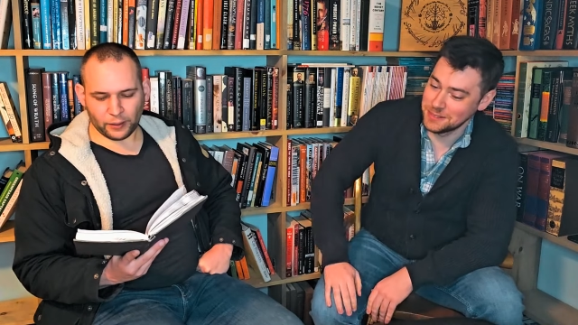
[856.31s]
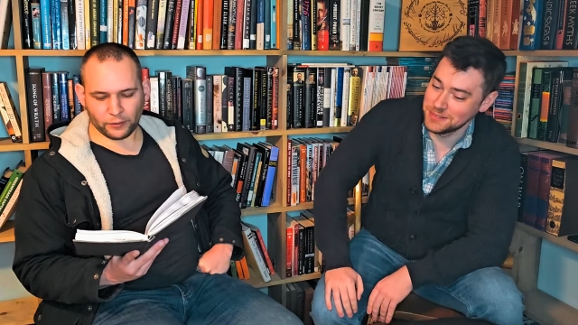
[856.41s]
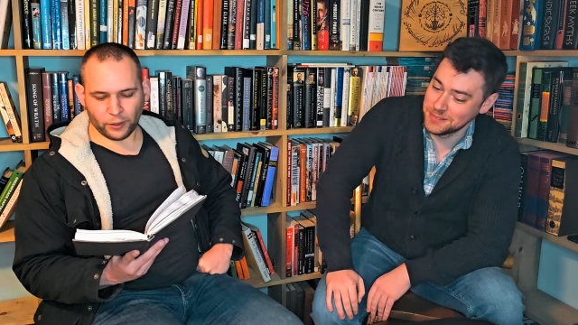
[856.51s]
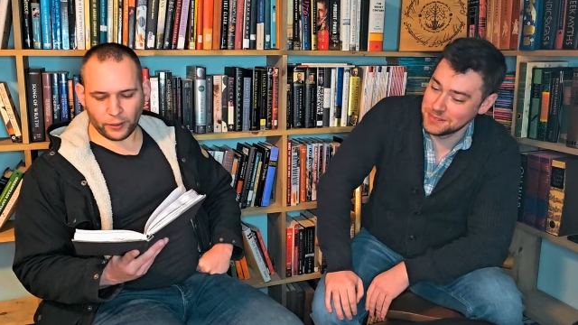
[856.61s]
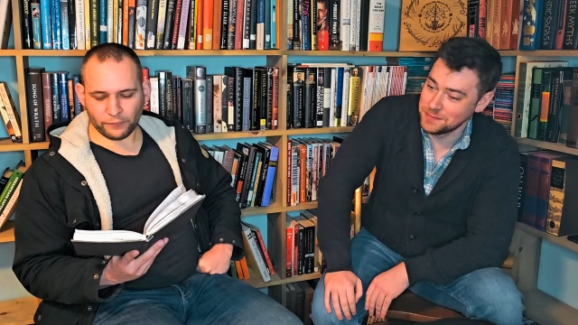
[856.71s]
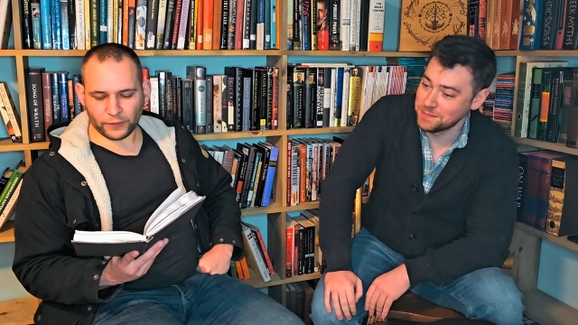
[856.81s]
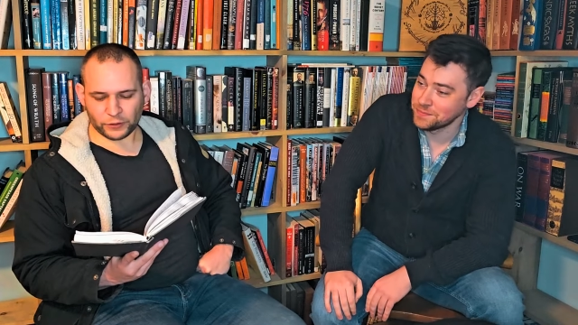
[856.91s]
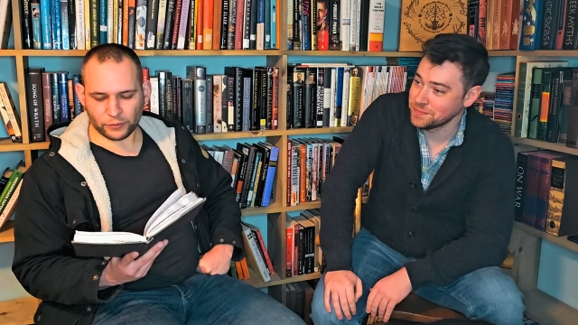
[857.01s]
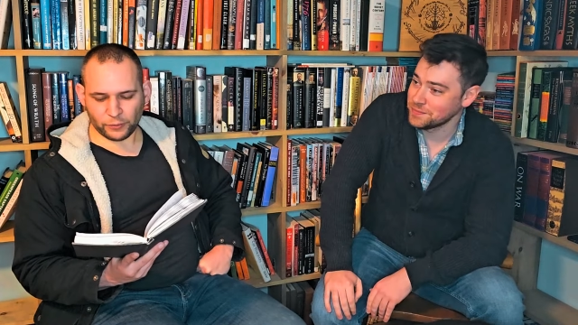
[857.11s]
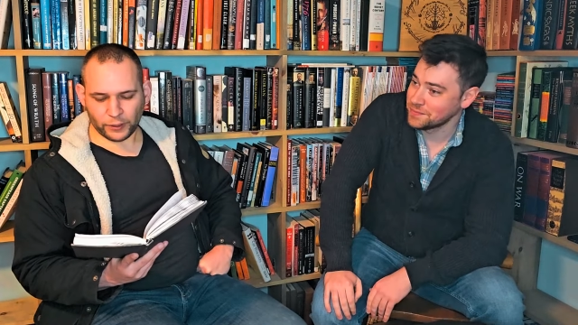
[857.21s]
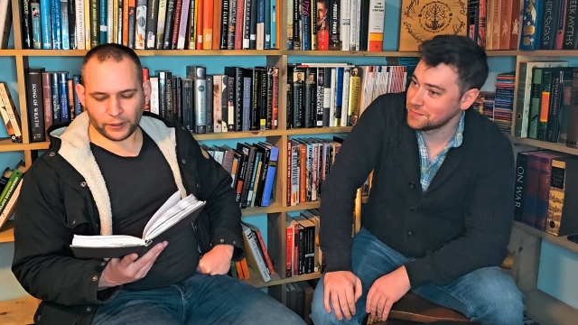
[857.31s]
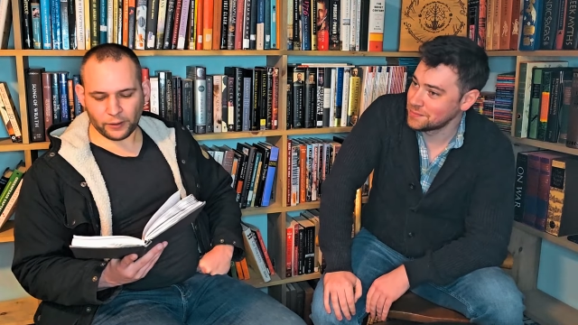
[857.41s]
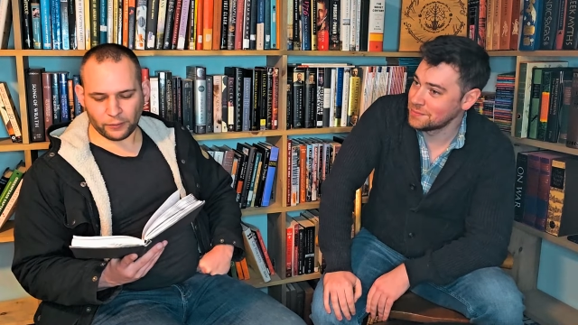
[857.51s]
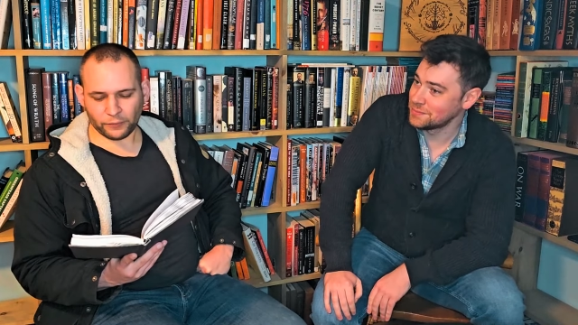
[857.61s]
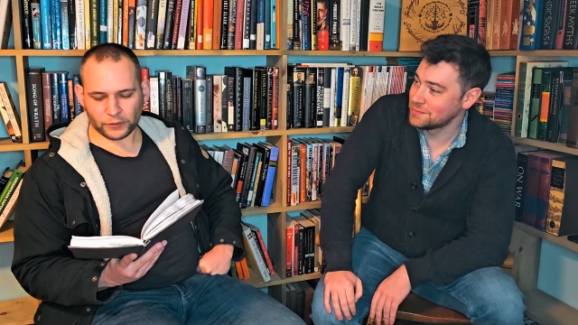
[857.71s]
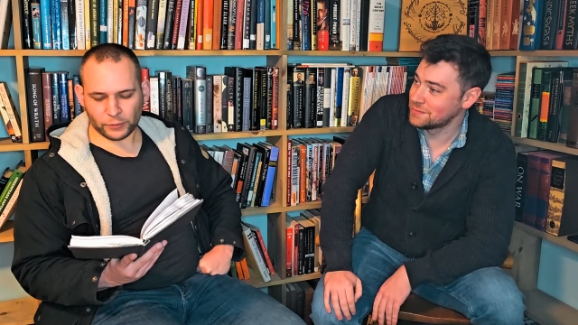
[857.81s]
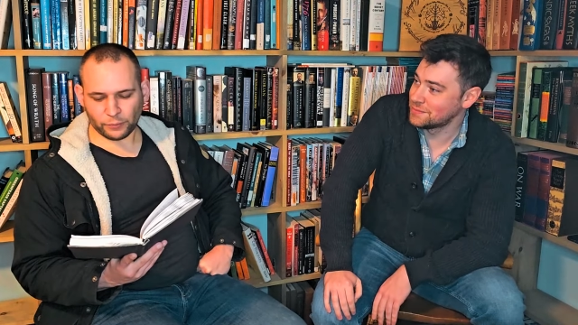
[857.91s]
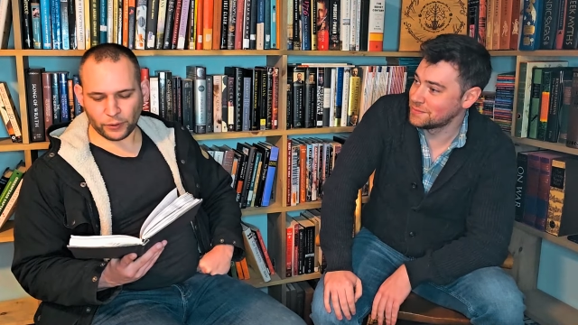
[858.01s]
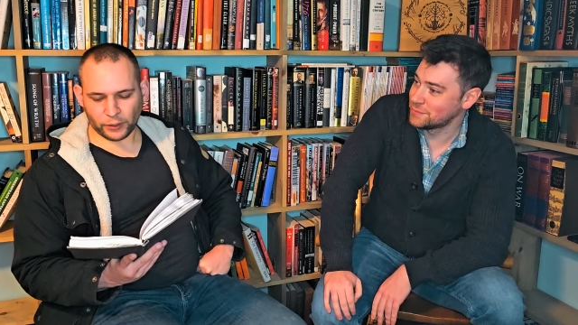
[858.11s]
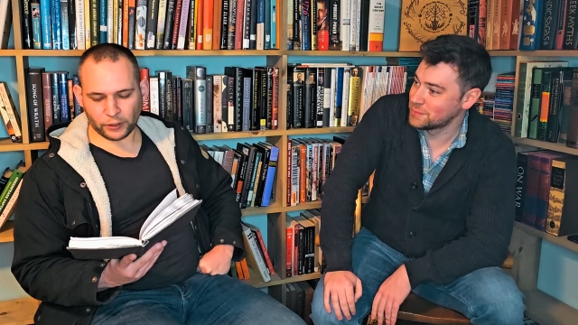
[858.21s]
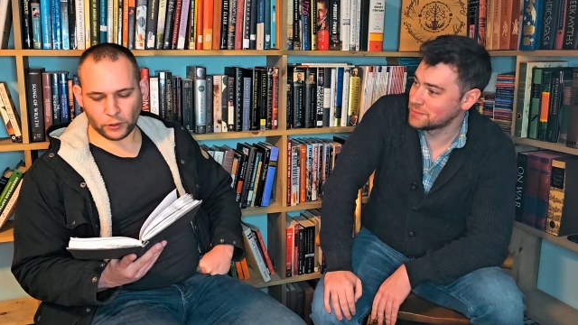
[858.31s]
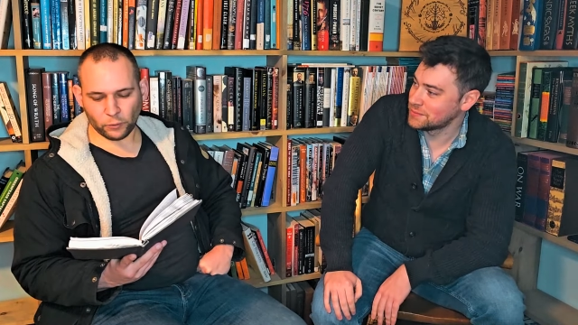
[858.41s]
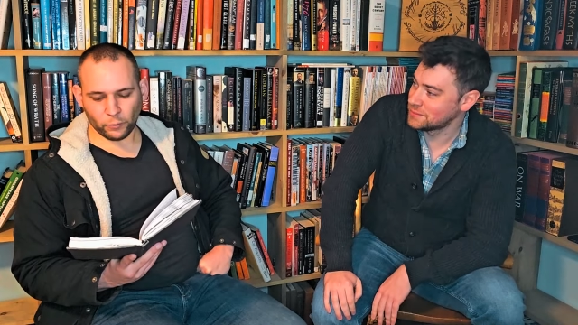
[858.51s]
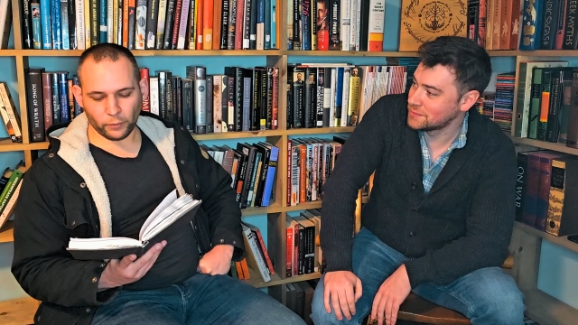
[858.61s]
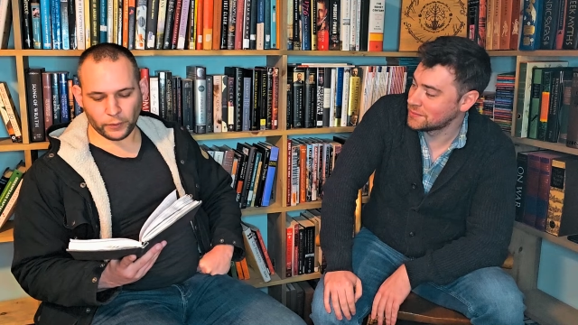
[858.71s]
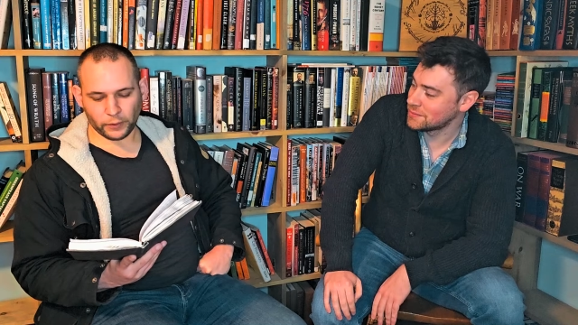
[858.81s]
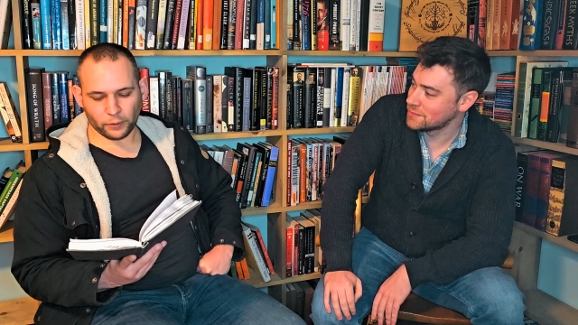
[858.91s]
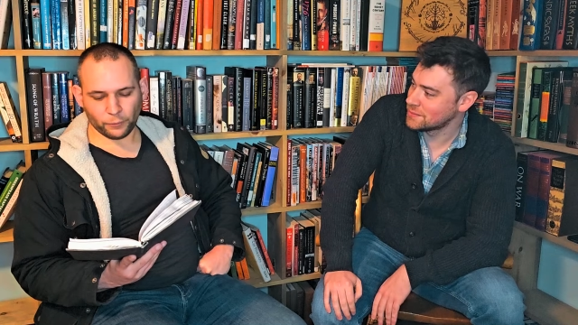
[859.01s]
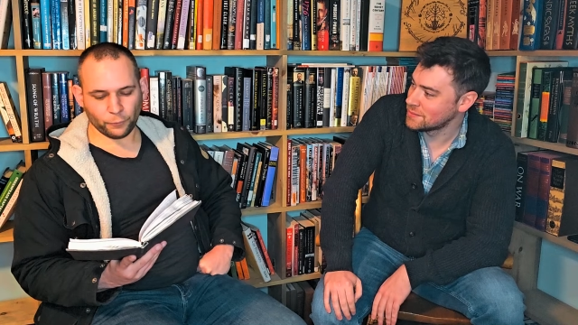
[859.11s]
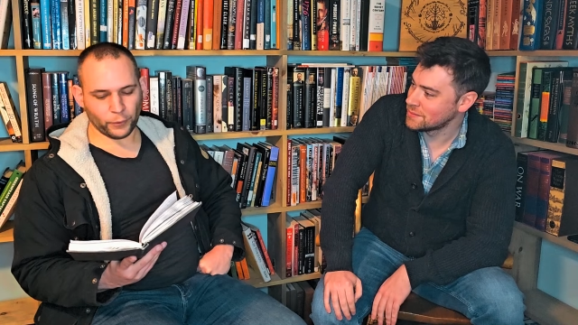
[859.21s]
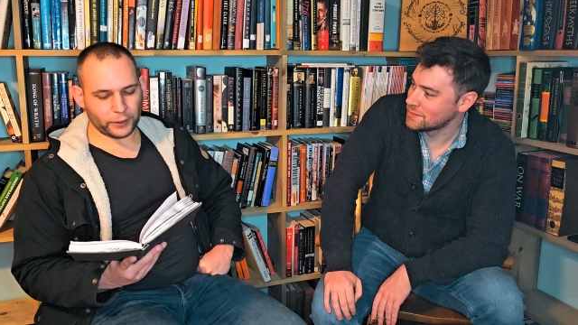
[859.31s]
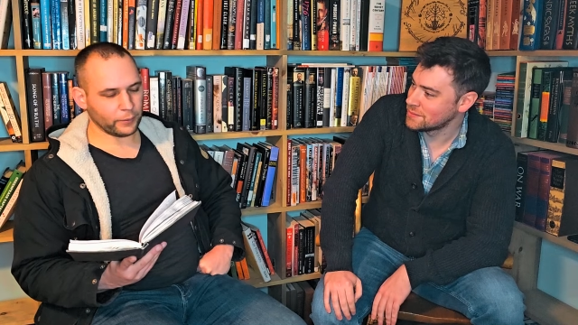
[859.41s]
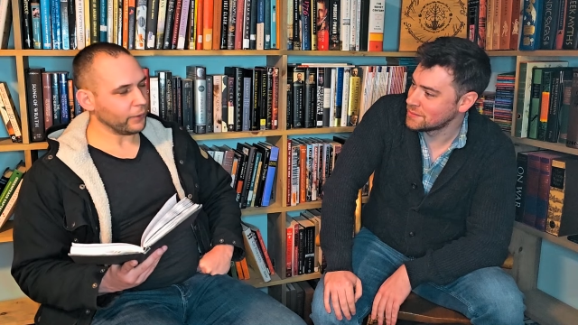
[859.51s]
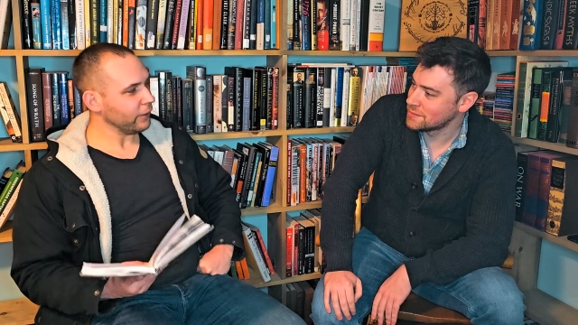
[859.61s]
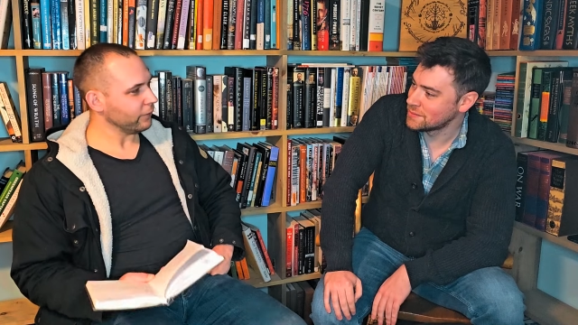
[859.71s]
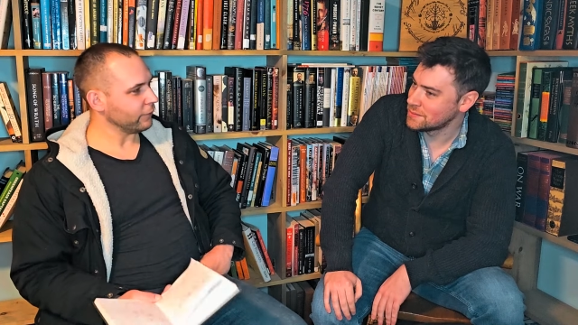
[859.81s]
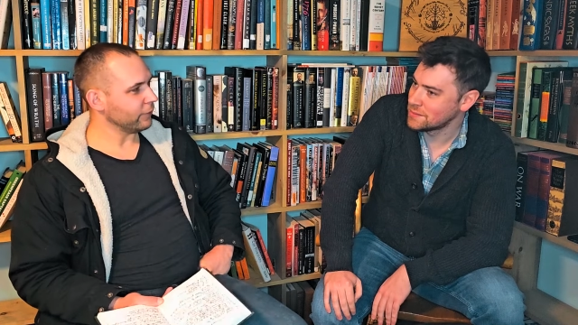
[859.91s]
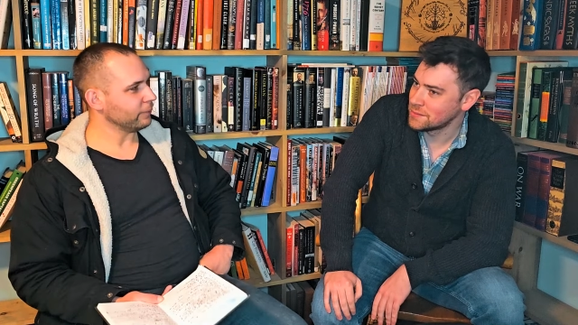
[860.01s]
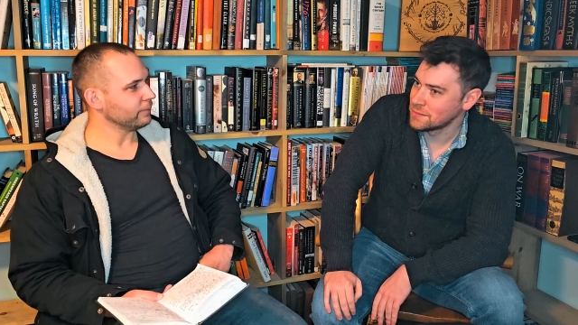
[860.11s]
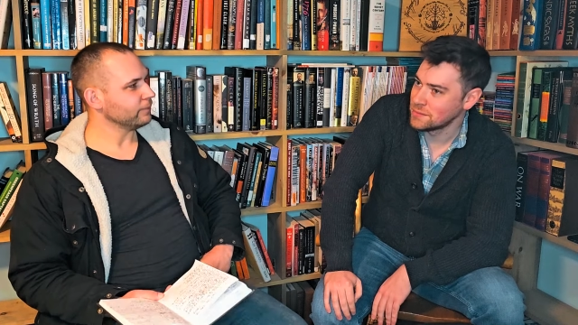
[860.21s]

Speaker 1: A non-fiction book you would recommend.